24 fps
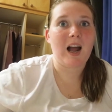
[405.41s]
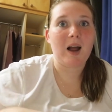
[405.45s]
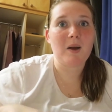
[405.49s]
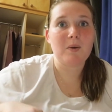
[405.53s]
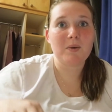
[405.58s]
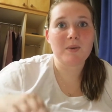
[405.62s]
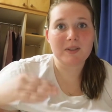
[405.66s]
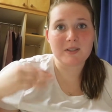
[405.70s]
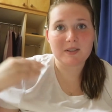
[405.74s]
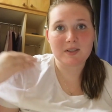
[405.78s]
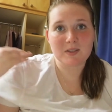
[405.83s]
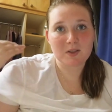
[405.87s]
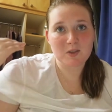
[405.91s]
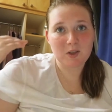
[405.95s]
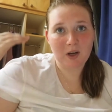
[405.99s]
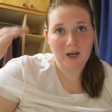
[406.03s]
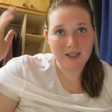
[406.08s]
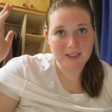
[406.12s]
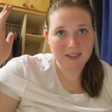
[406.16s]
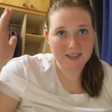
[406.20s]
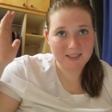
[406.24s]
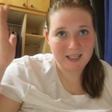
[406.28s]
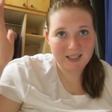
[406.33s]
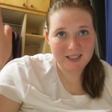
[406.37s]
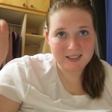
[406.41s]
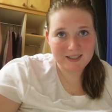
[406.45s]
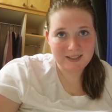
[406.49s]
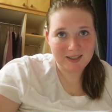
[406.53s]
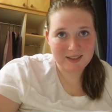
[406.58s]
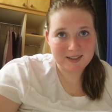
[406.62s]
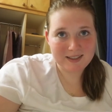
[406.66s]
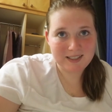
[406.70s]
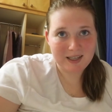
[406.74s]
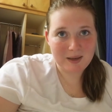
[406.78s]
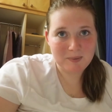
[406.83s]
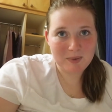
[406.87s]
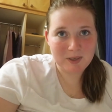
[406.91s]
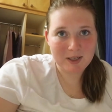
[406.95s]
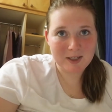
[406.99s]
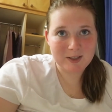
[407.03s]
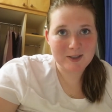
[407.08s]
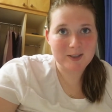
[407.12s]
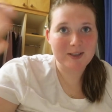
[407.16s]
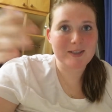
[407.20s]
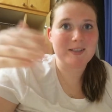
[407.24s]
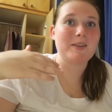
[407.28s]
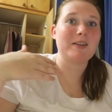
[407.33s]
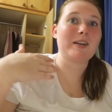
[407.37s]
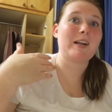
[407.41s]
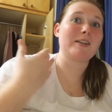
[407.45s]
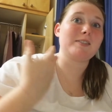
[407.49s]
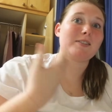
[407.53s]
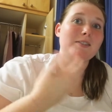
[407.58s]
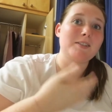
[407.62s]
I was trying to take sunset pictures and then I